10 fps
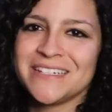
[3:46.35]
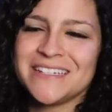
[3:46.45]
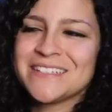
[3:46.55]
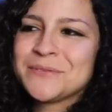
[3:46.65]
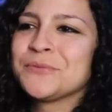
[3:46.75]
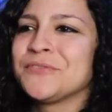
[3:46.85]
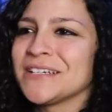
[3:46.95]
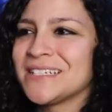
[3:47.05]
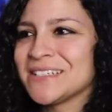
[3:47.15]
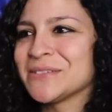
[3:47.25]
I guess we'll
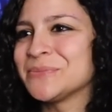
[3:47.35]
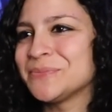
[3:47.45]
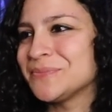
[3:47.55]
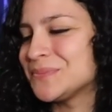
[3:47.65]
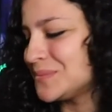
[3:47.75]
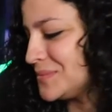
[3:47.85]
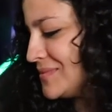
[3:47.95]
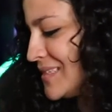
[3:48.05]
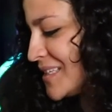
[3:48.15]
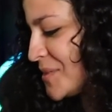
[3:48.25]
find
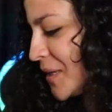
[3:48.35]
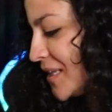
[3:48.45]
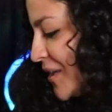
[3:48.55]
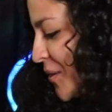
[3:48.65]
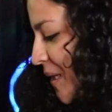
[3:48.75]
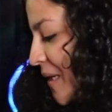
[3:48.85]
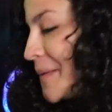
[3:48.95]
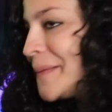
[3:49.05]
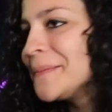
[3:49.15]
out. That's my theory